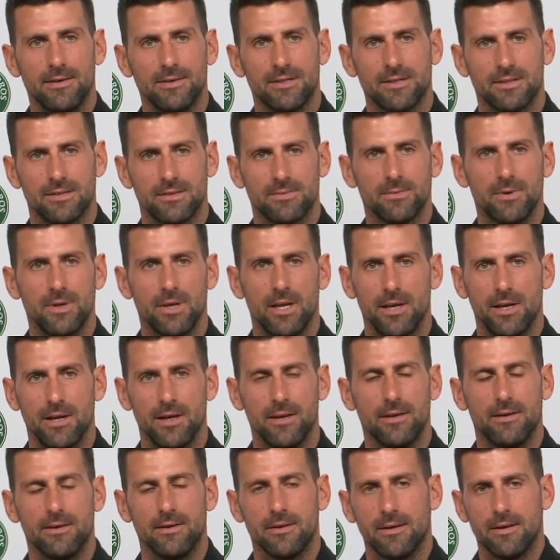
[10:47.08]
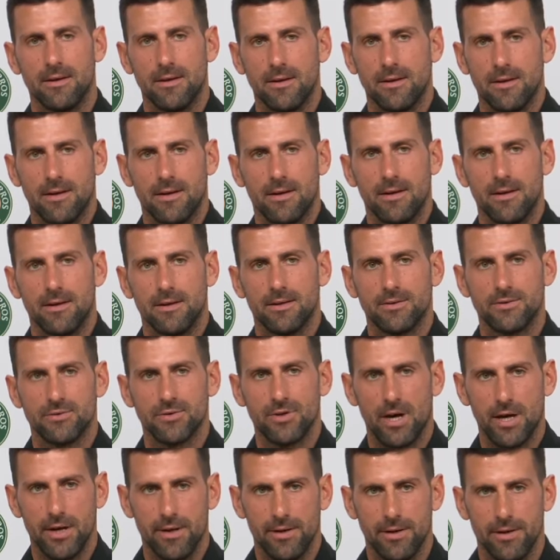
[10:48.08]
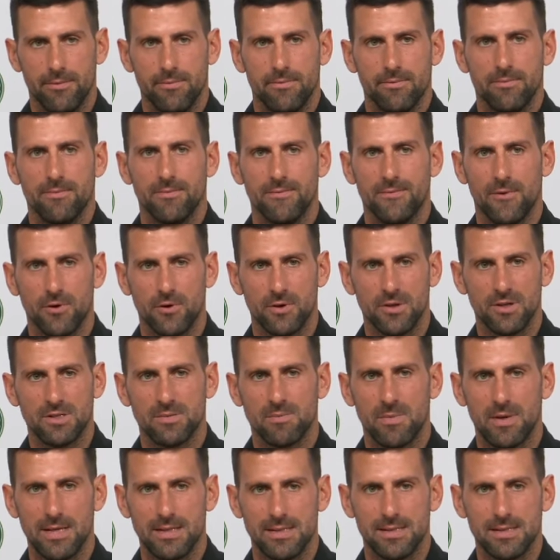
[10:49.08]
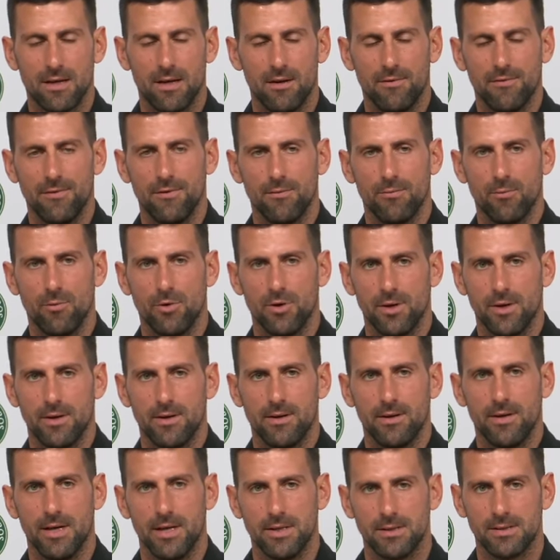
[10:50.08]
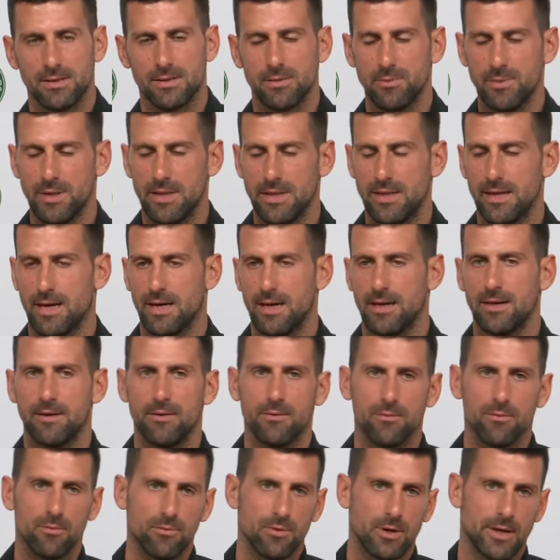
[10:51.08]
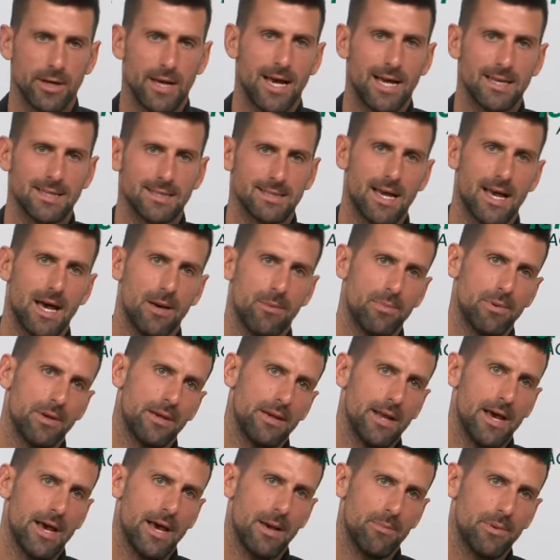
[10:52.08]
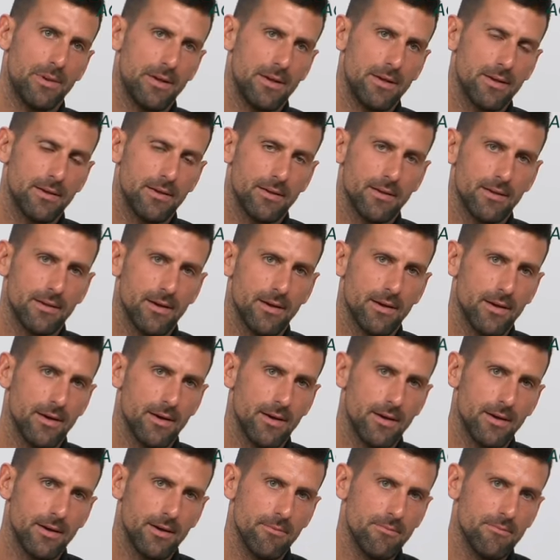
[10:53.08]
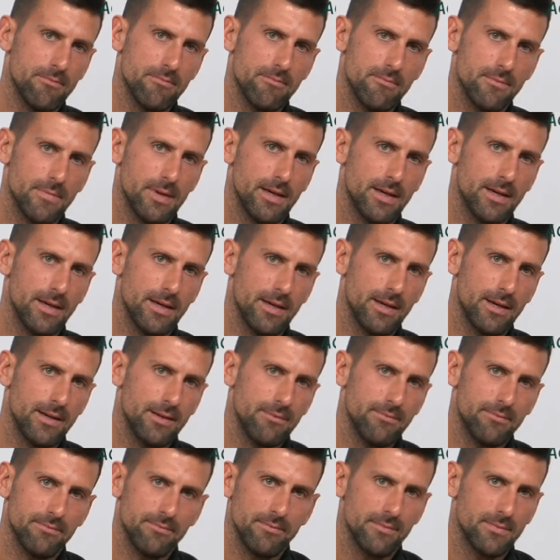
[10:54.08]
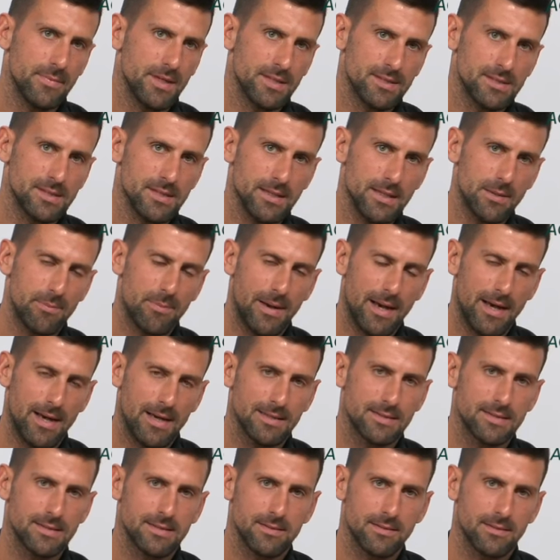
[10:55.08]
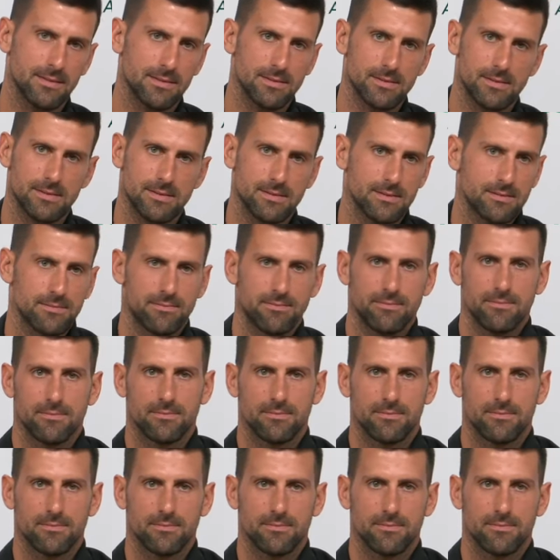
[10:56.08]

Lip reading: Just really try to focus myself on what needs to be done, what has happened, and it's in the past. It's